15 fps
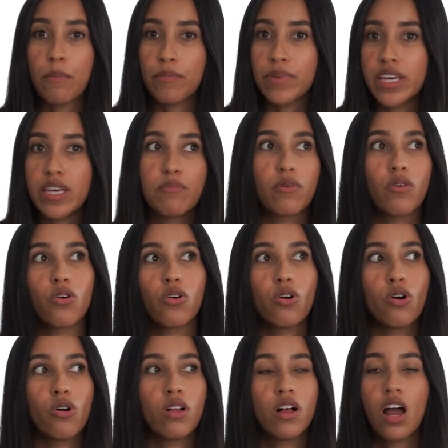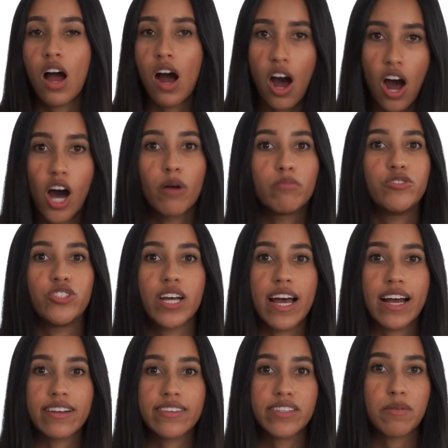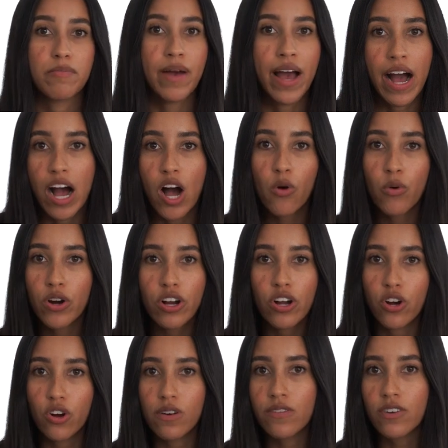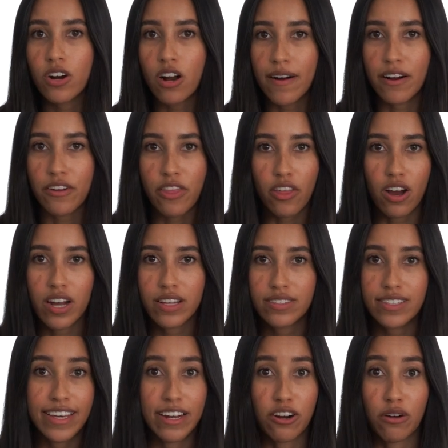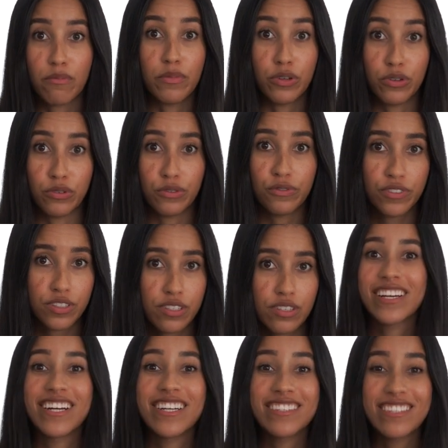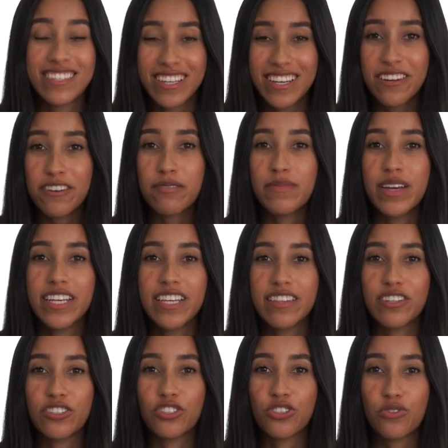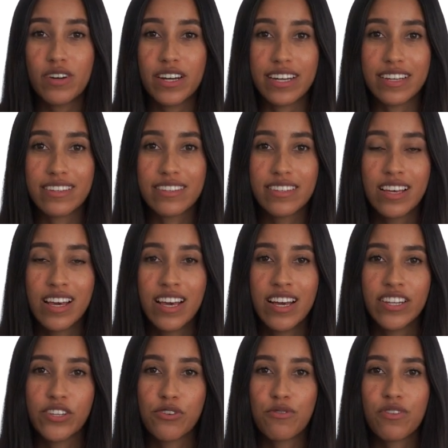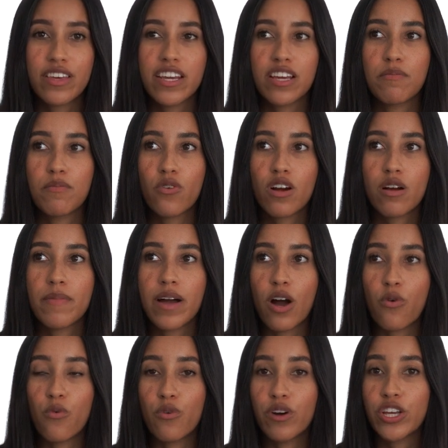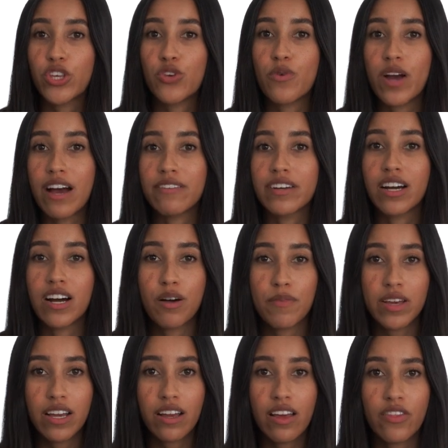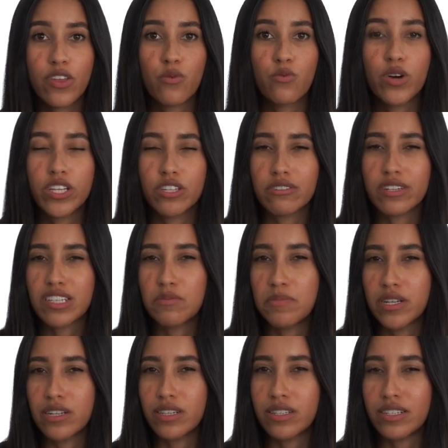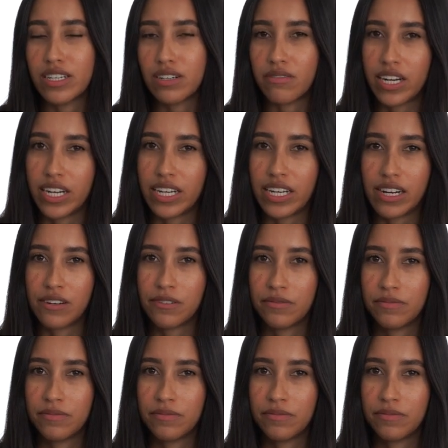people, objects, power over our thoughts and our moves. Consider making the choice to think more about what you have coming than what you're experiencing right now.